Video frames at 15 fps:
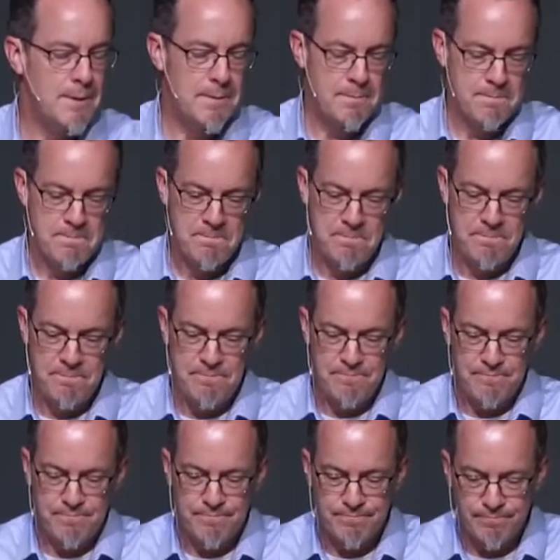
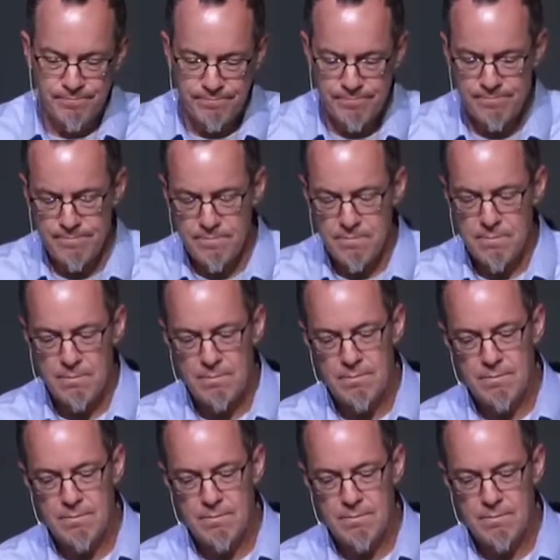Nothing is said.